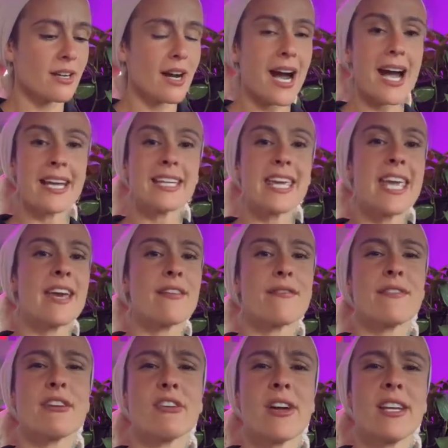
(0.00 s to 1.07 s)
I can't
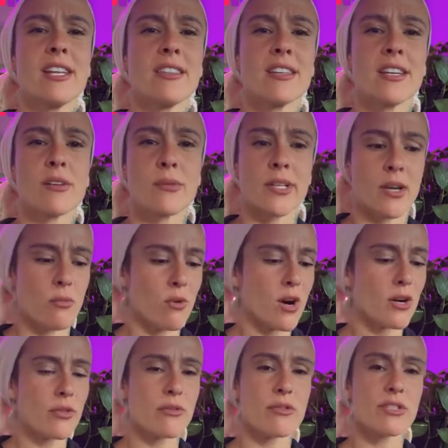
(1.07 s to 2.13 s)
fear anything when I
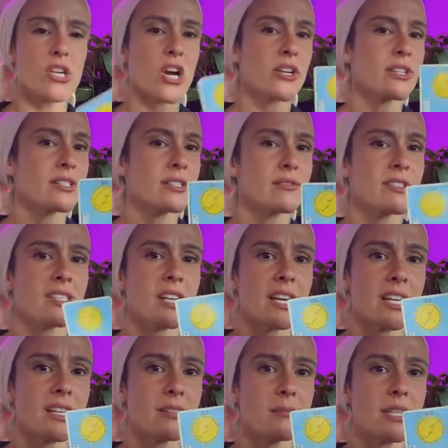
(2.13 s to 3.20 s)
walk through the darkness of the
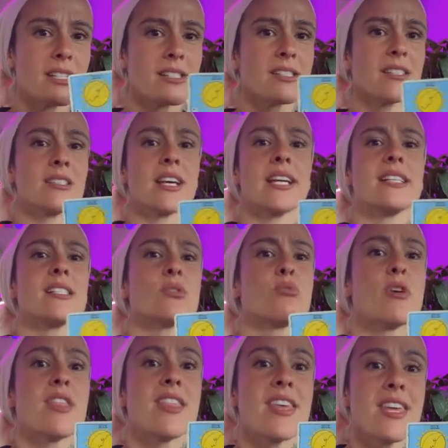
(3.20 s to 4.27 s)
night because the light is
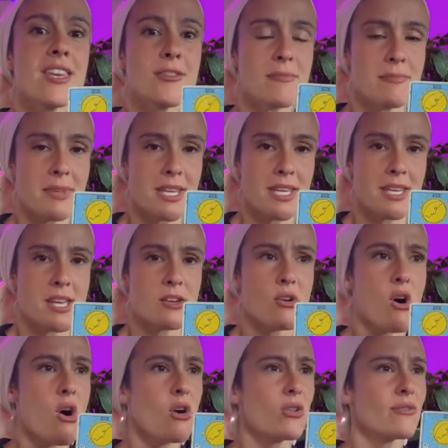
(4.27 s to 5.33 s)
within me. And
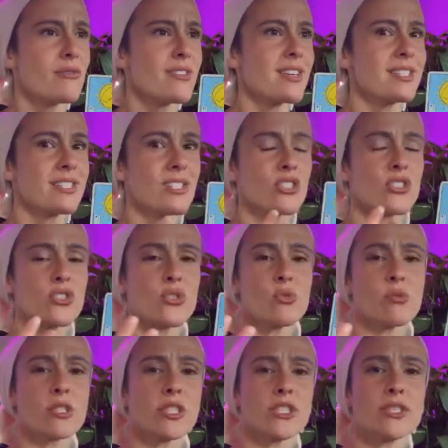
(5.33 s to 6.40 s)
all of this is just the
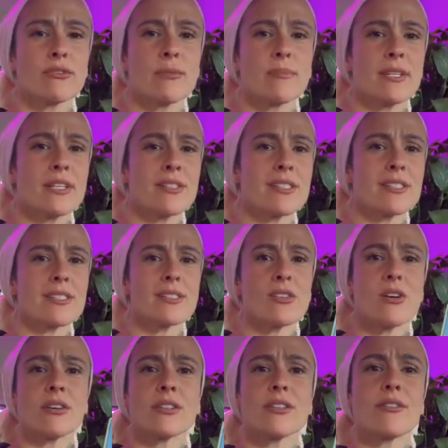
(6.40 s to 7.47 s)
world of appearance. It's
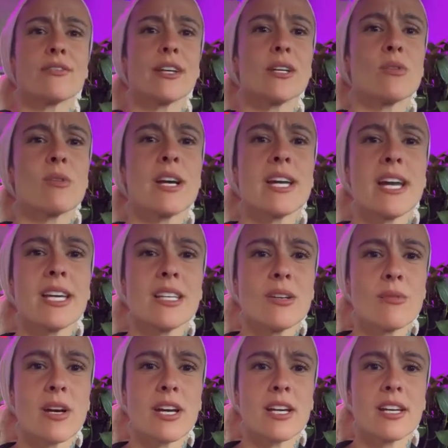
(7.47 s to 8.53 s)
all going to fade away
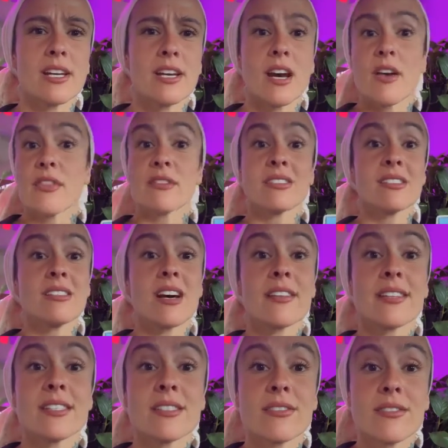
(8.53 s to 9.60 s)
anyway. There's
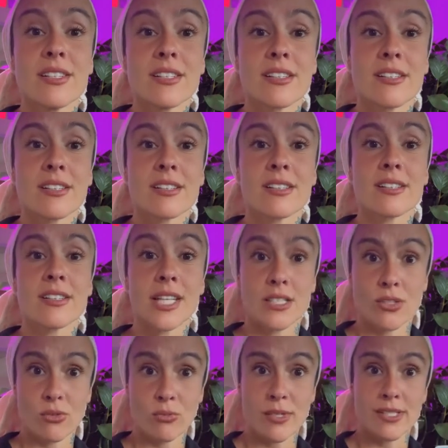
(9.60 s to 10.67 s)
nothing to fear. That's
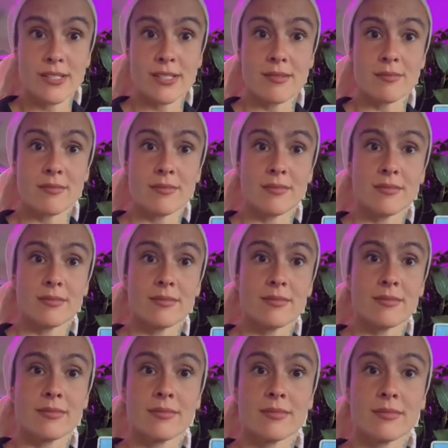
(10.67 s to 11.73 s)
the wisdom.
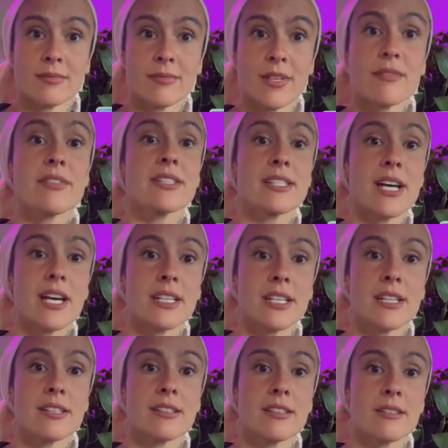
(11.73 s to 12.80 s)
Of the
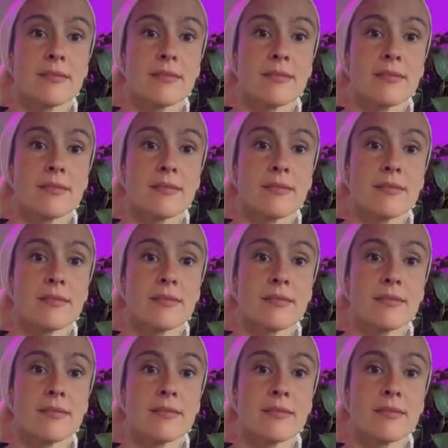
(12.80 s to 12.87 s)
tzaddik.